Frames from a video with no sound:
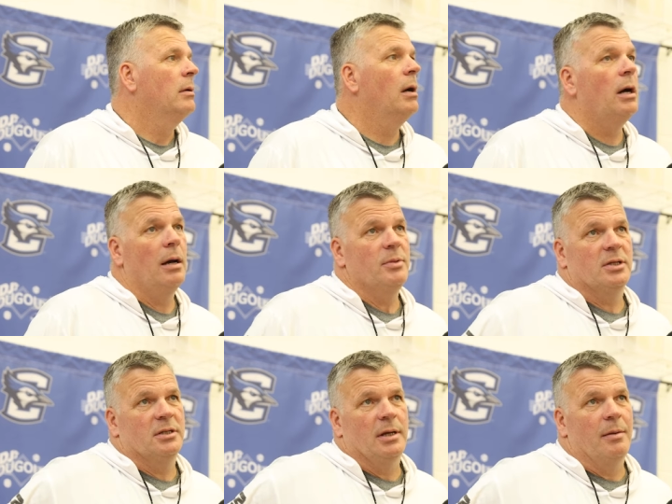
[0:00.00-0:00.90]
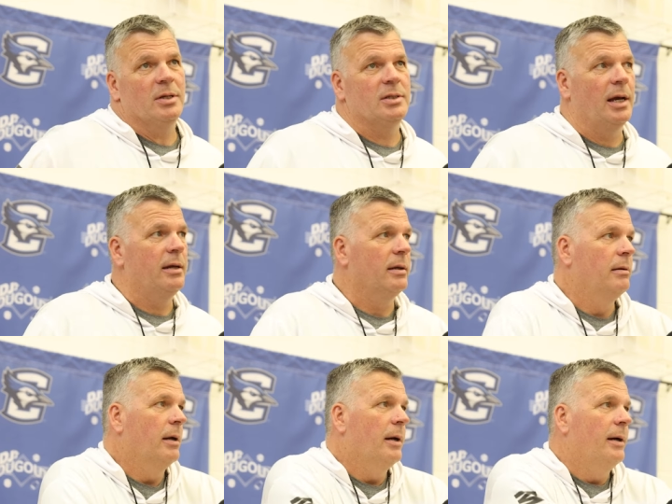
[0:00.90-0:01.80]
I'm excited.
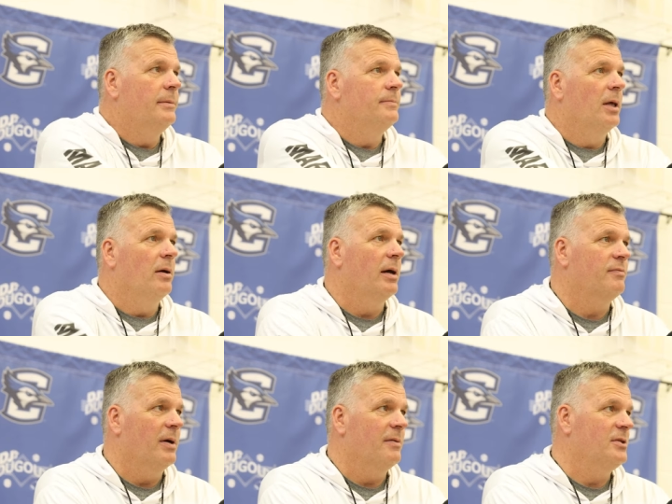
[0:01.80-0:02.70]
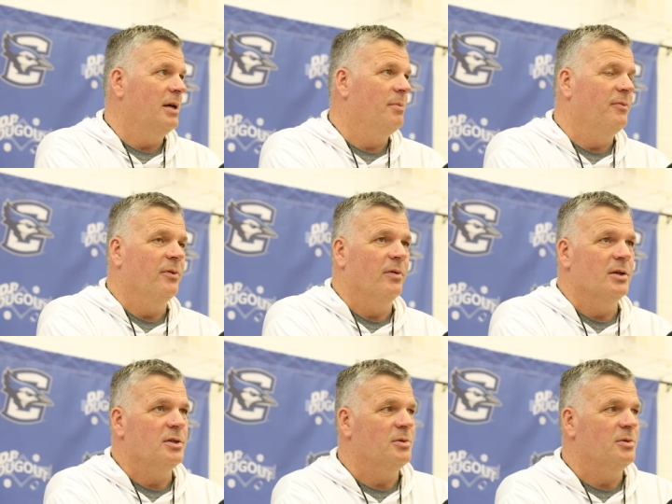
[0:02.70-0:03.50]
I've said before this